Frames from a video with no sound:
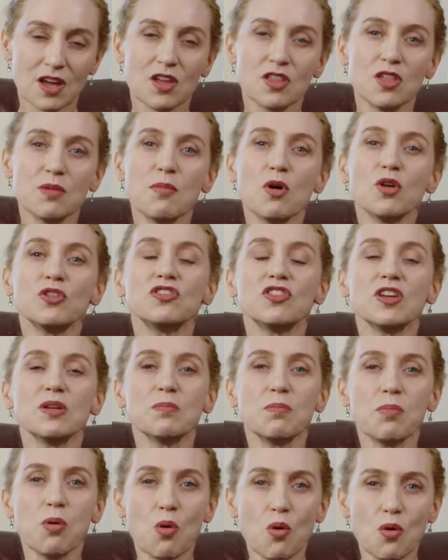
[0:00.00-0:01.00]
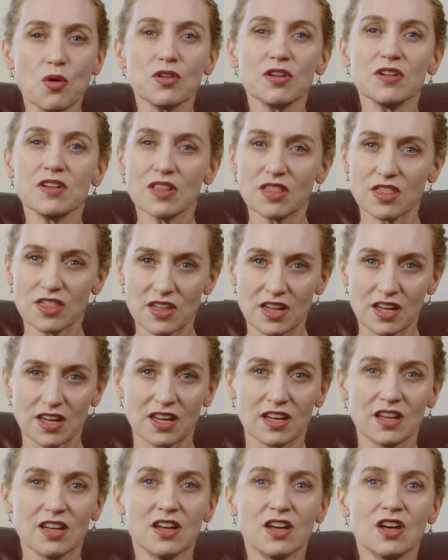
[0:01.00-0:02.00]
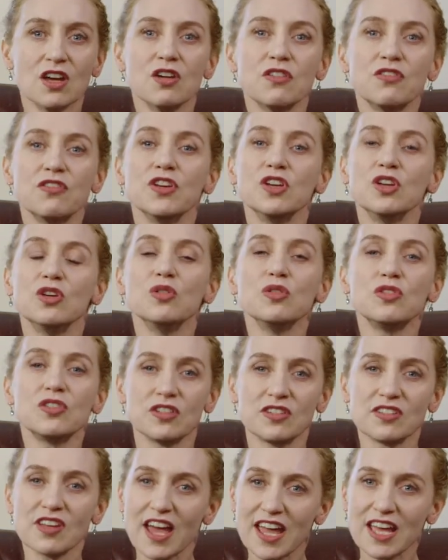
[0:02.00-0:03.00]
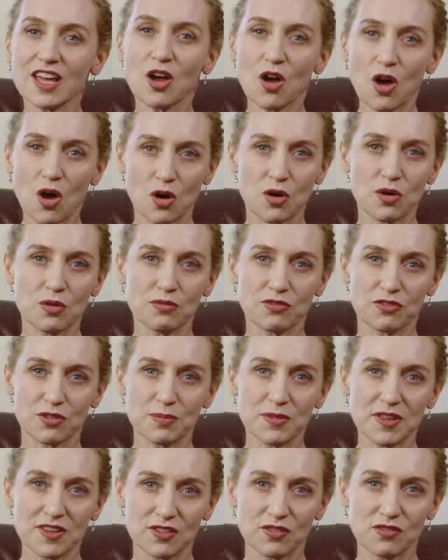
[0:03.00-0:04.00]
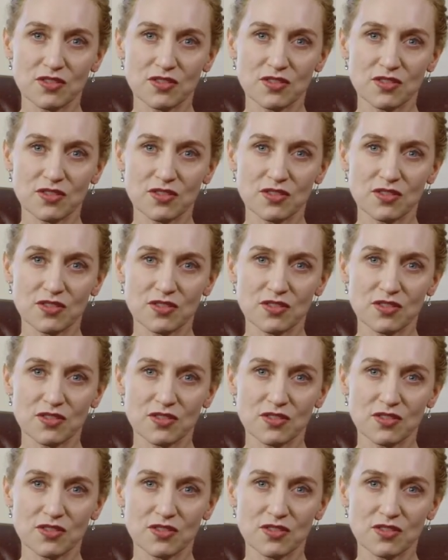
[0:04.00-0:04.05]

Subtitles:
The most important thing for you to take home from this